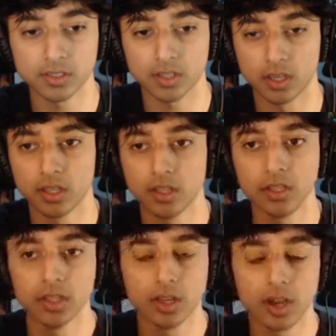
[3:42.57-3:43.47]

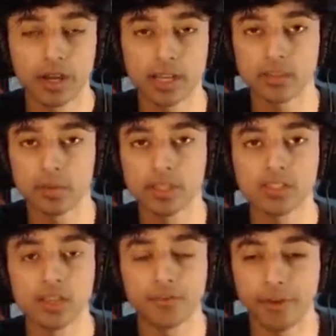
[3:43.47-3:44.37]
Alright, guys, I'm gonna
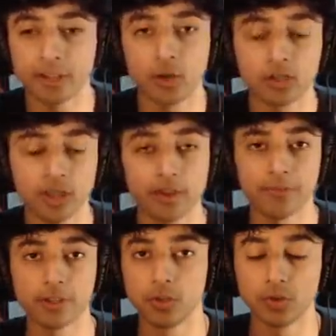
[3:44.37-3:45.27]
see if I unlocked
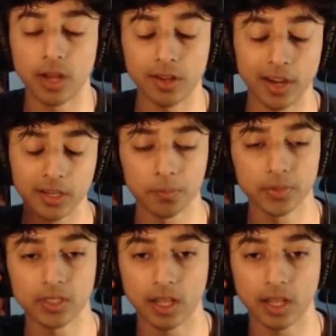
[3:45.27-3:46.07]
anything new now that I complete that